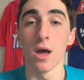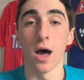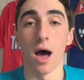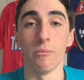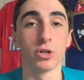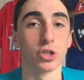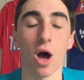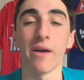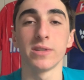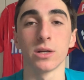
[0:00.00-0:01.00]
um, which is
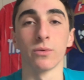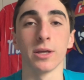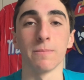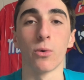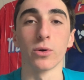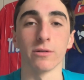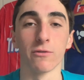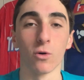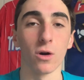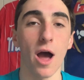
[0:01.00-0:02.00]
obviously really important
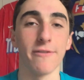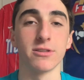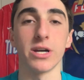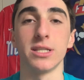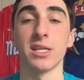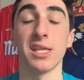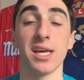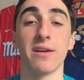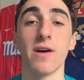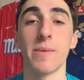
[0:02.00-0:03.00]
for offensive lines in the, in the N F L.